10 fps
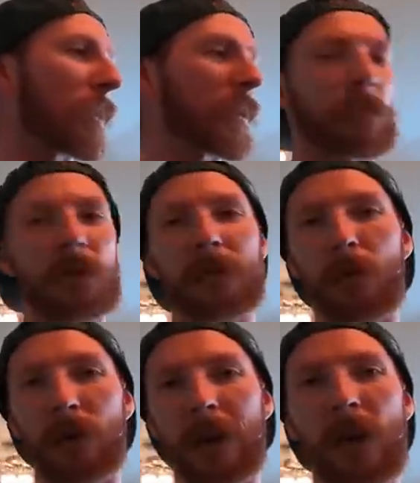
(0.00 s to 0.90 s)
It seems to be
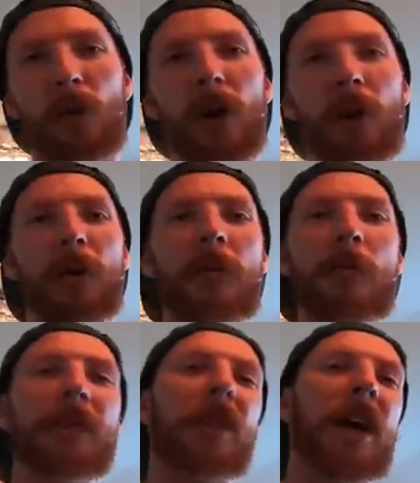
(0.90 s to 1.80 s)
working out well.
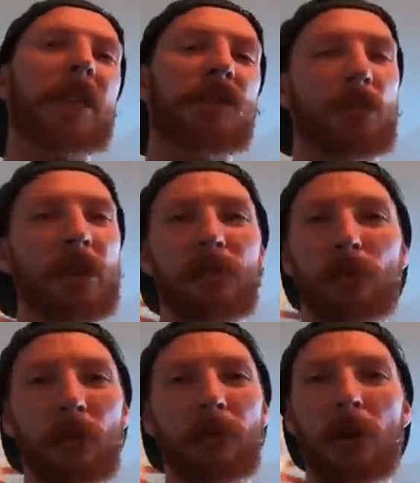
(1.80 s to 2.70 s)
Probably the last 3 to
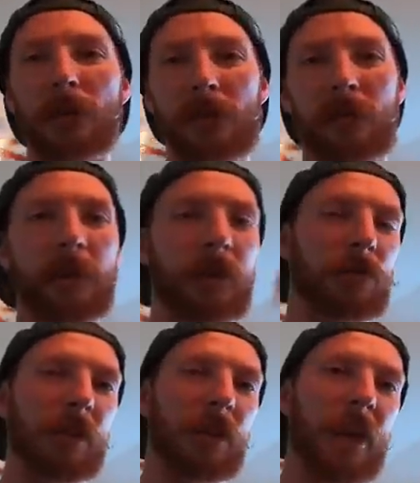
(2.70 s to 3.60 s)
4 vlogs have been
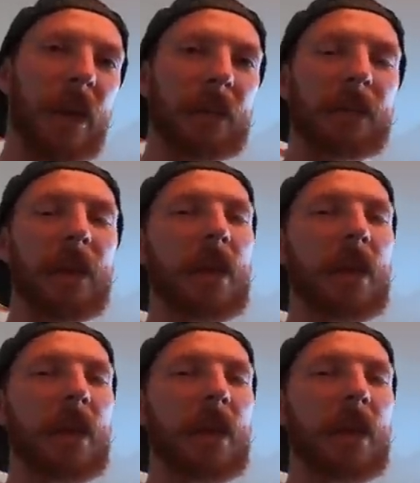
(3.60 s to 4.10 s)
using the 8.